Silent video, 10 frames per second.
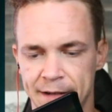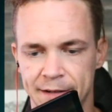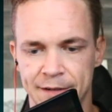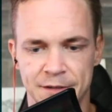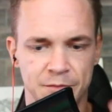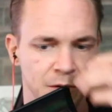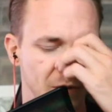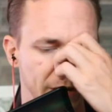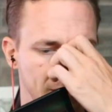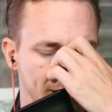And this is what
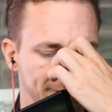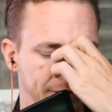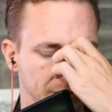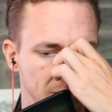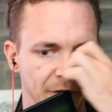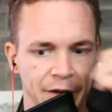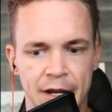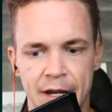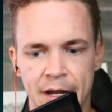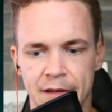Wyckoff had called
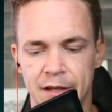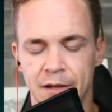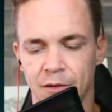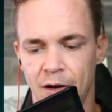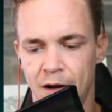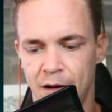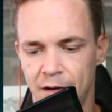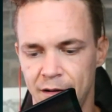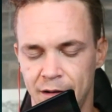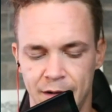the law
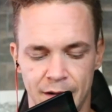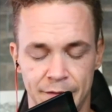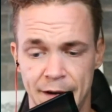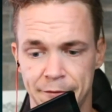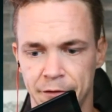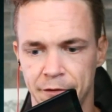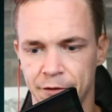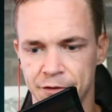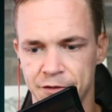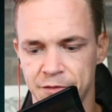of effort
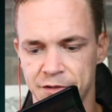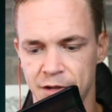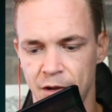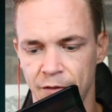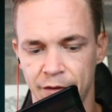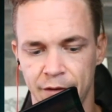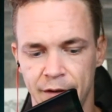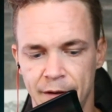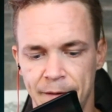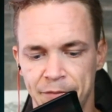versus result. And
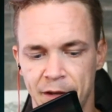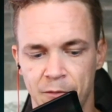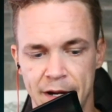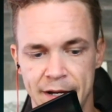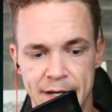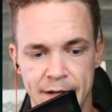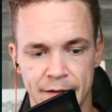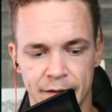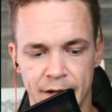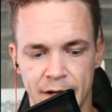right in here,
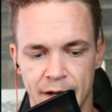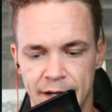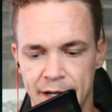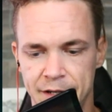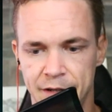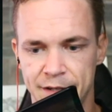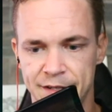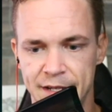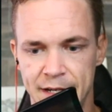again, you can see